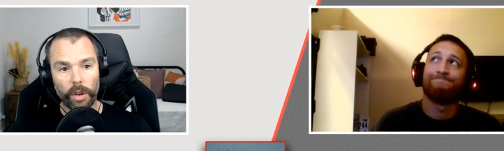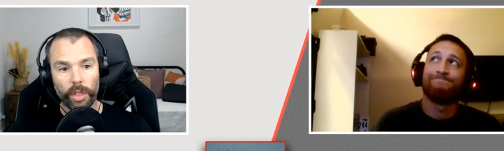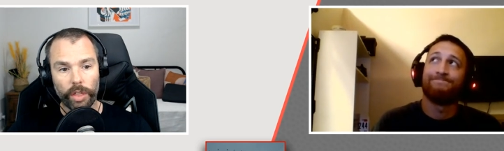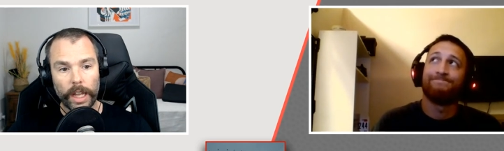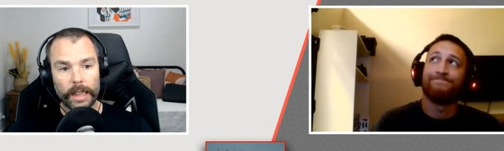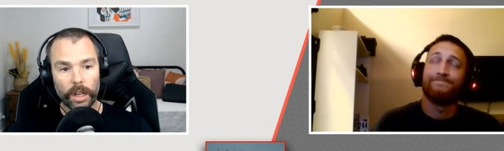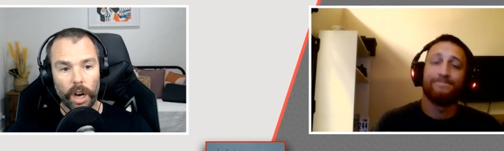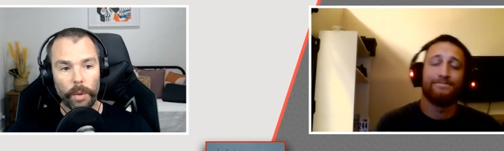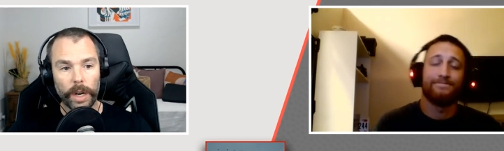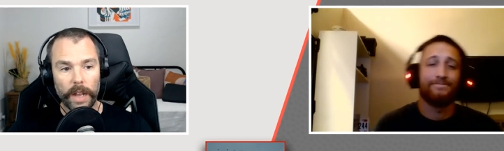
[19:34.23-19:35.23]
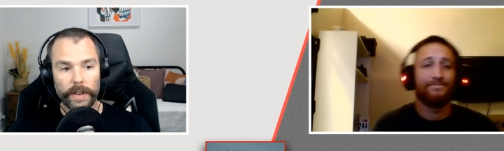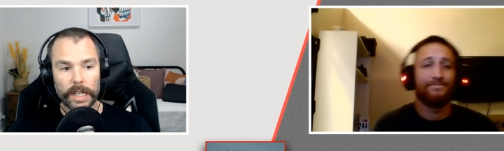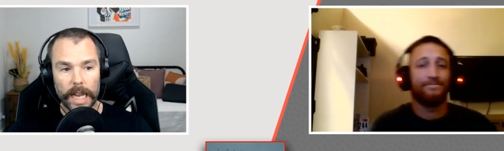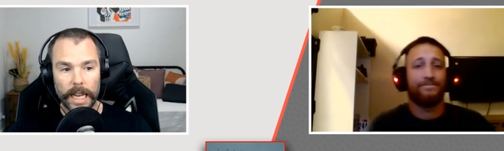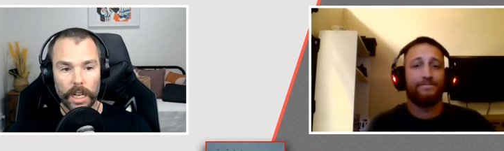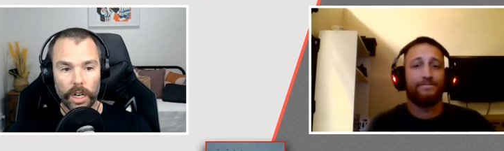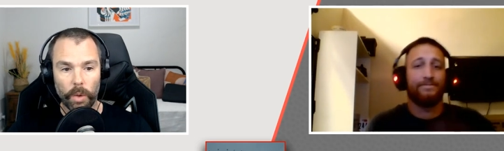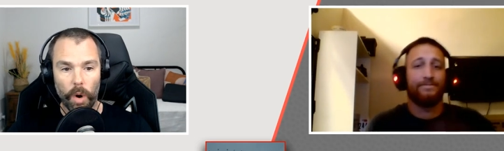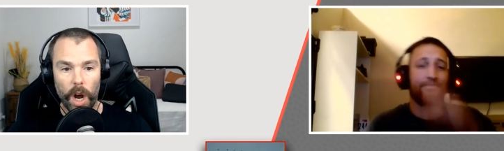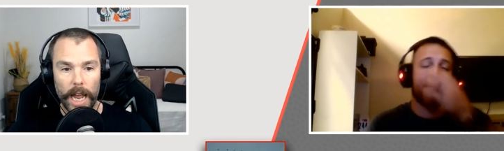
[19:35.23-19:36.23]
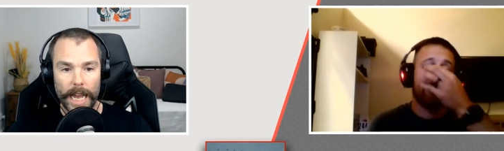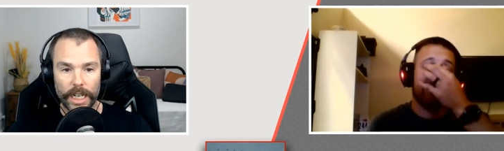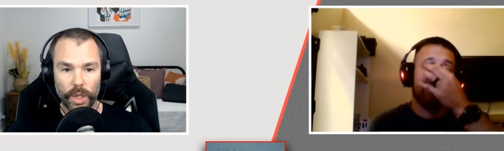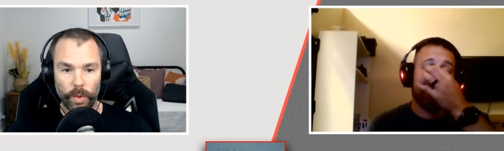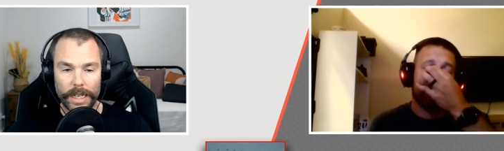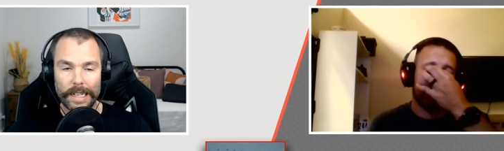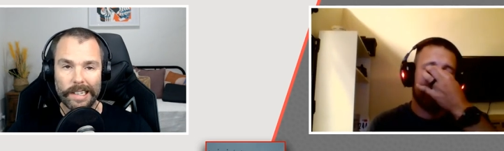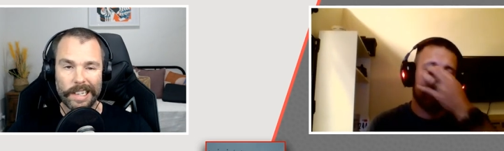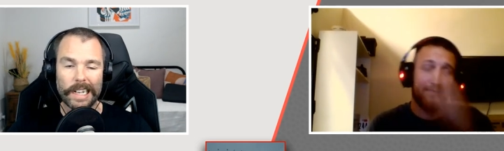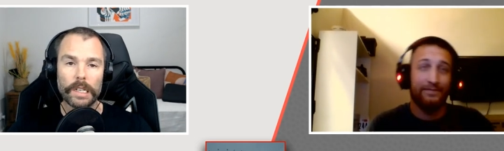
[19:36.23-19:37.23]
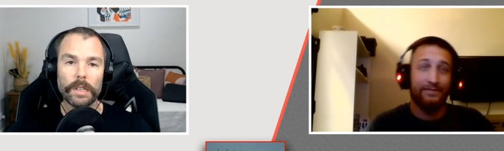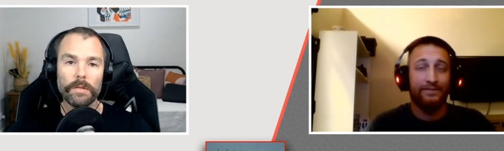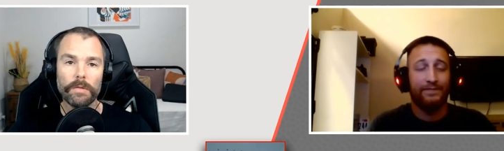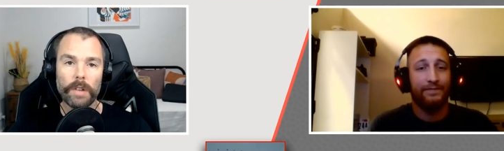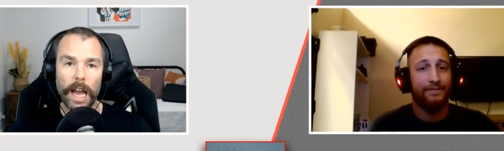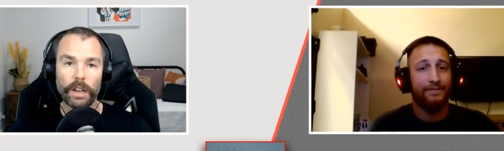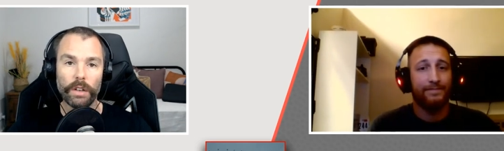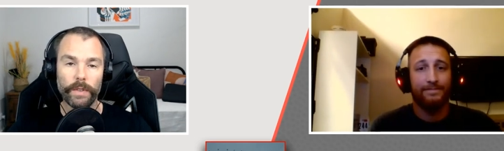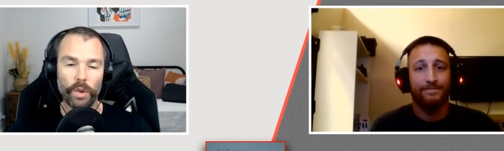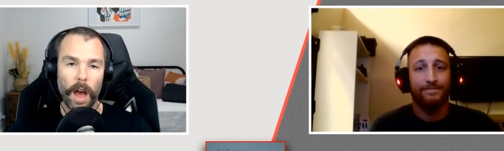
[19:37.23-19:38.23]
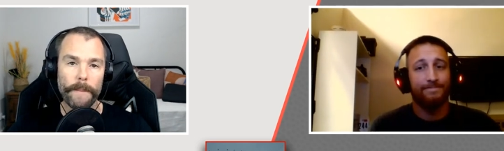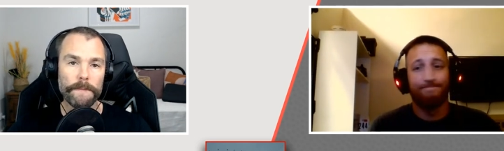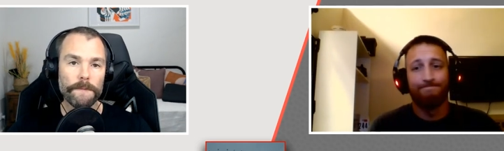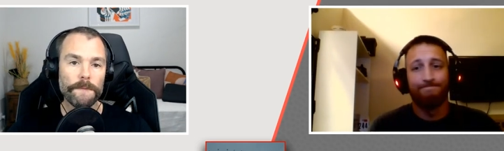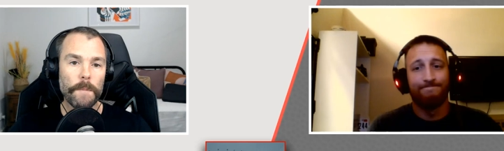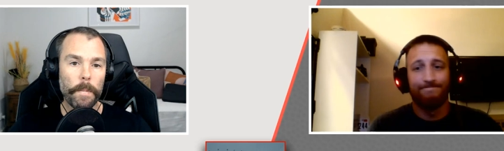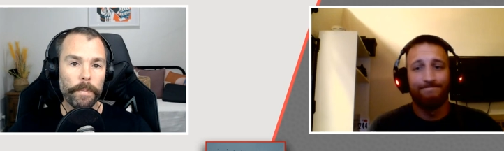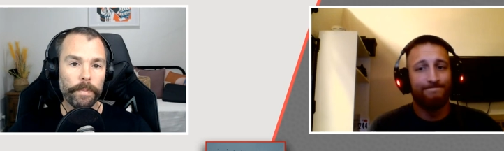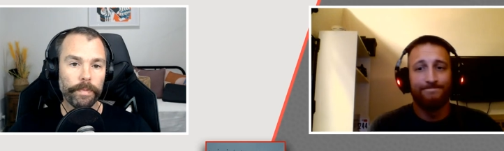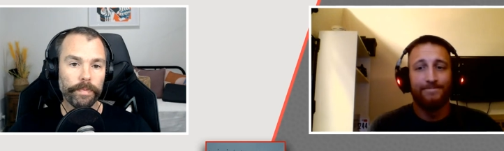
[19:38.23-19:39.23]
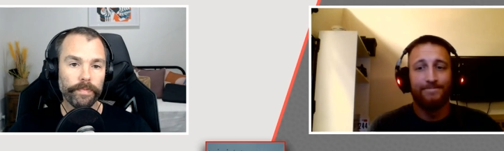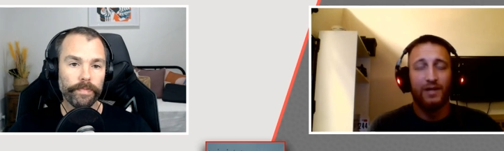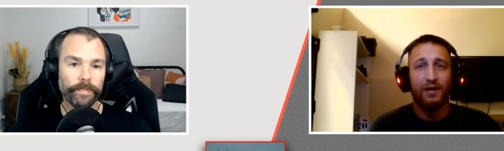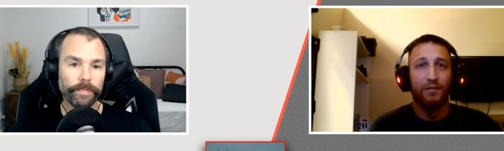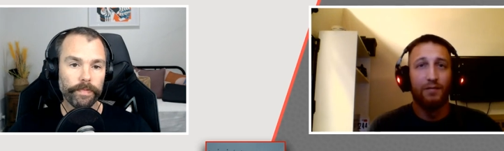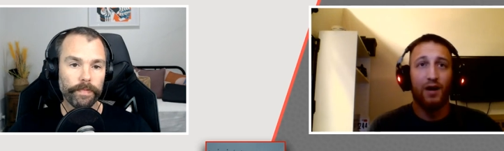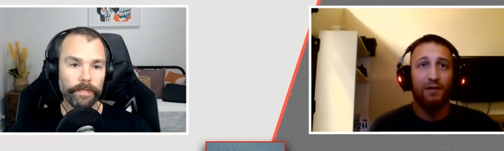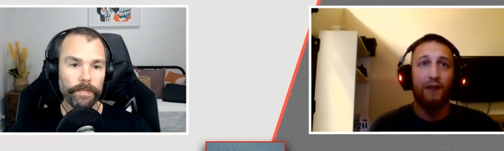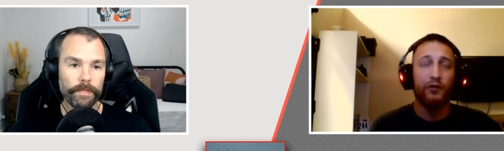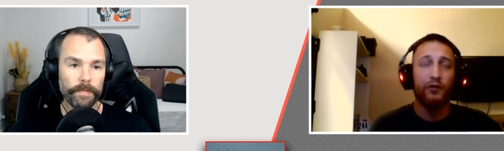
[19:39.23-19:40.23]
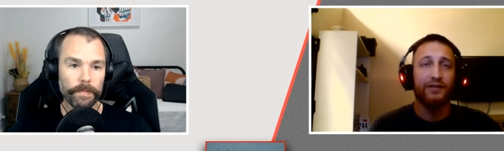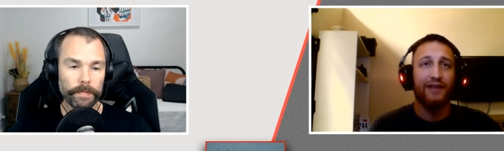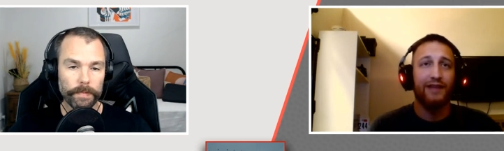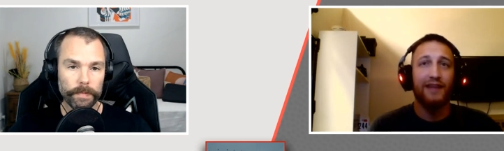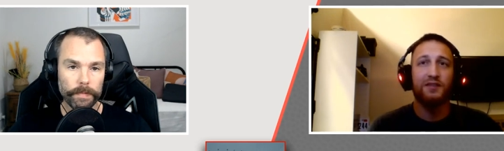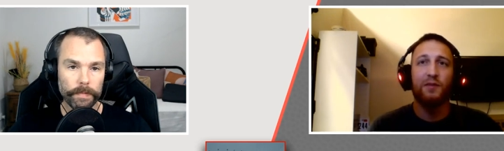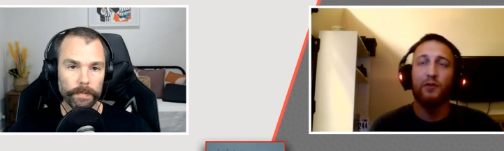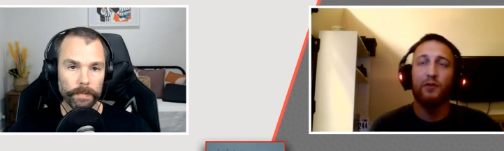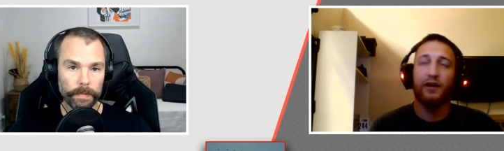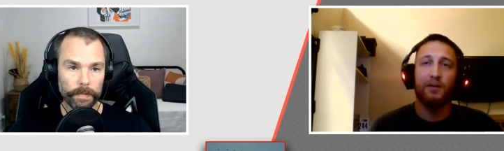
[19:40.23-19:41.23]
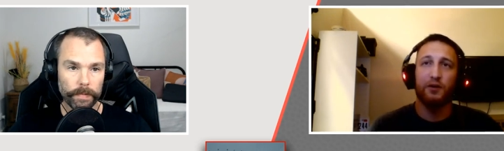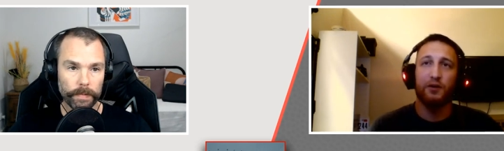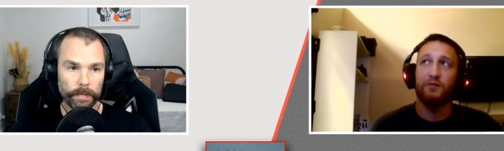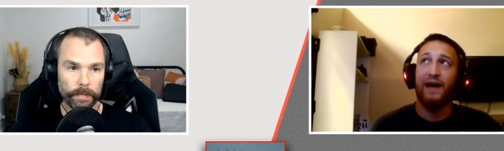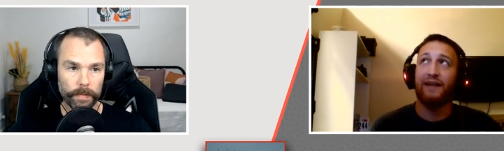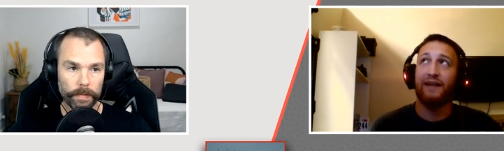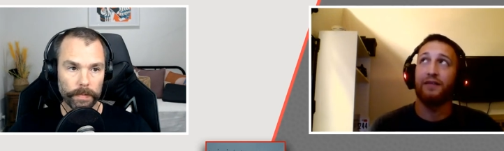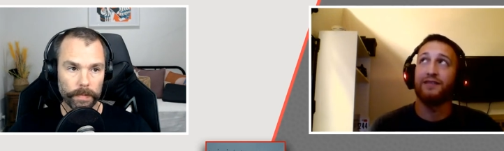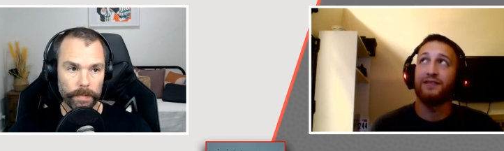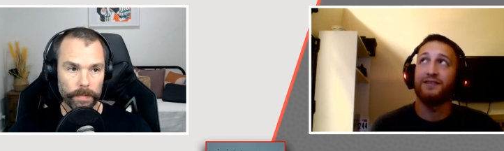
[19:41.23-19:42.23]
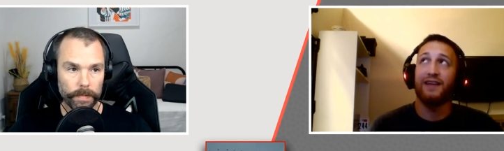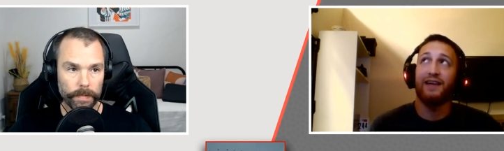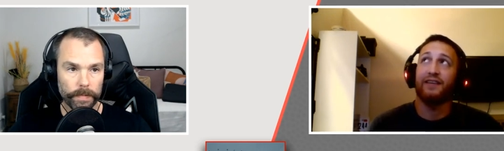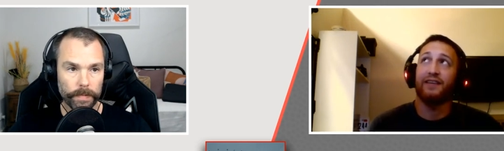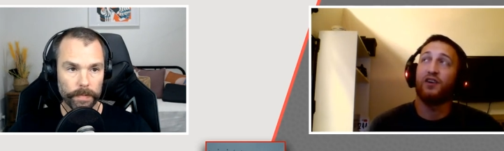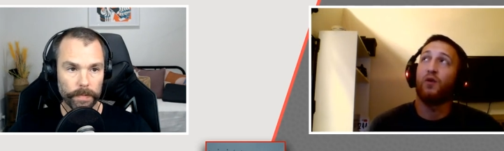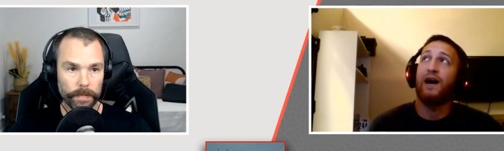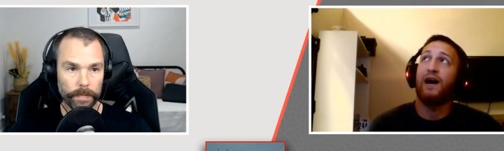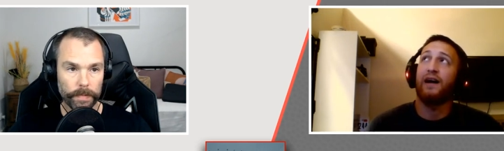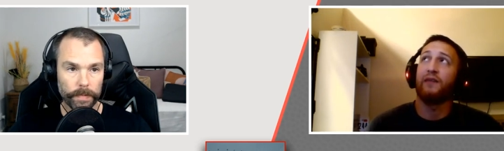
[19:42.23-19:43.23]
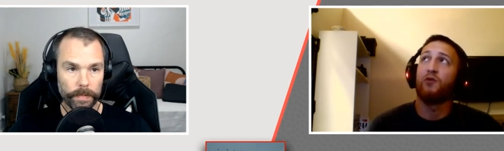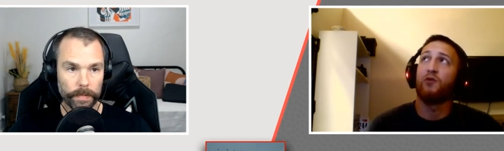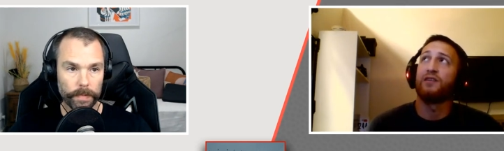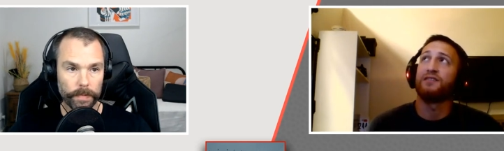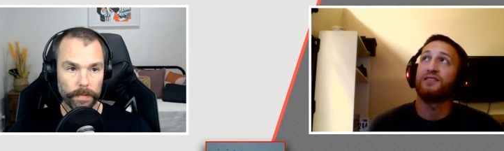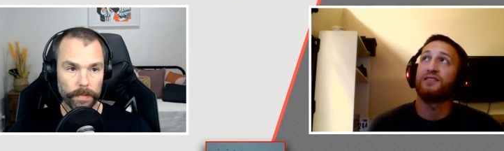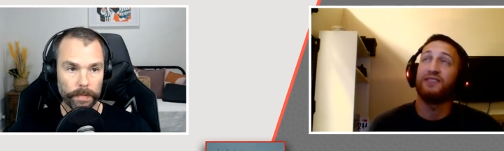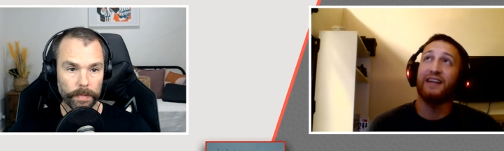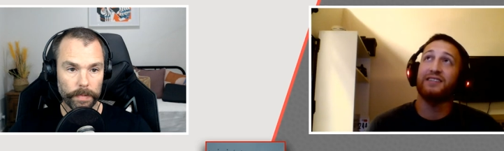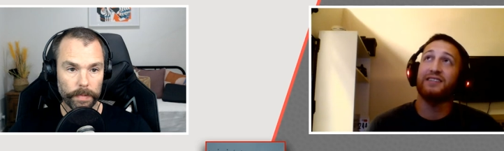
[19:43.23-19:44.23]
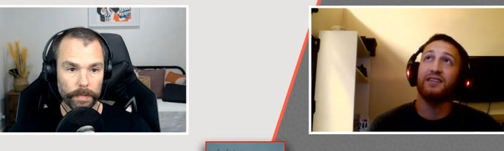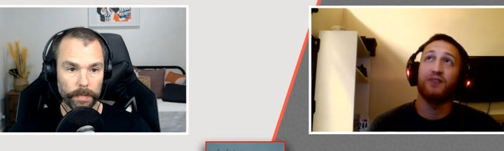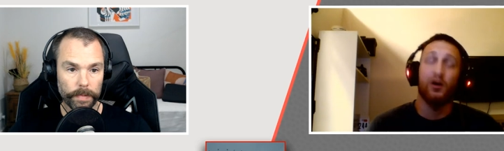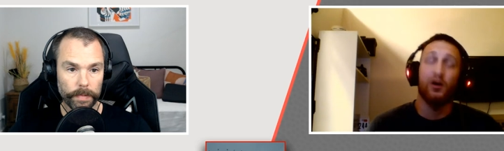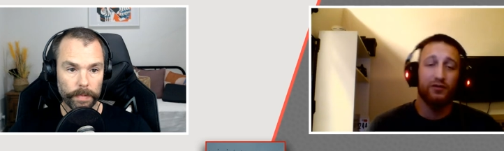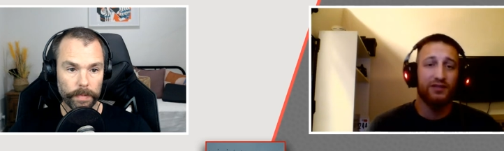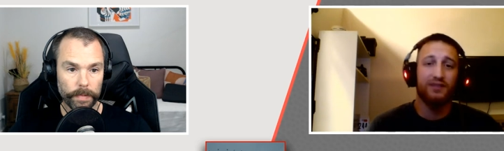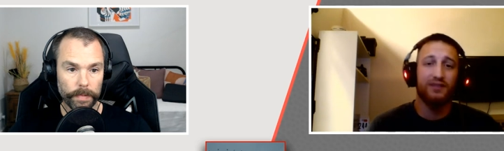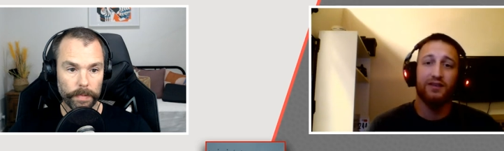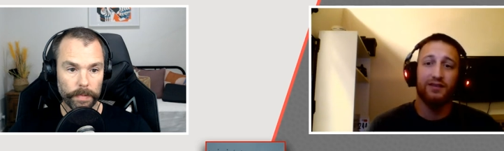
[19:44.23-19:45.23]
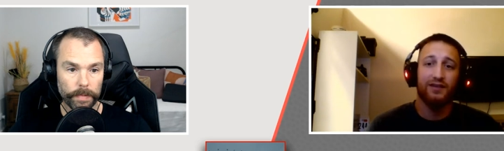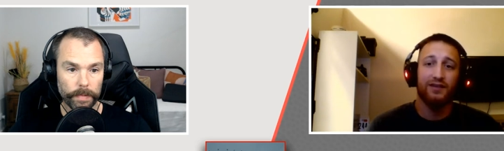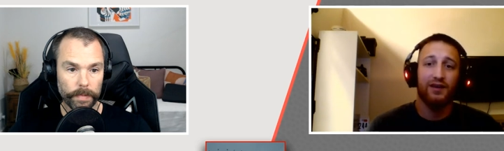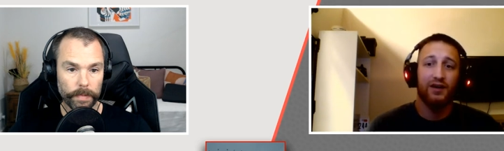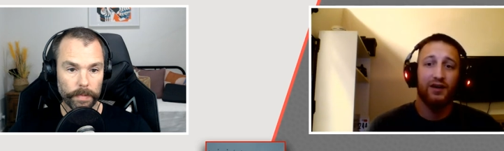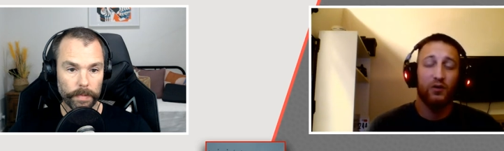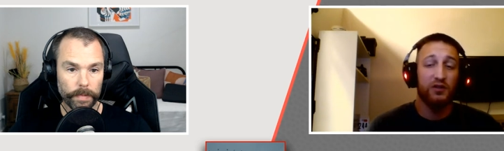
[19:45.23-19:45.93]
Speaker 1: think that I would even take Kawhi at 26. How do you view that? No, I wouldn't.
Speaker 2: And some people are going to push back saying that Kawhi was sixth in totals this year, which is really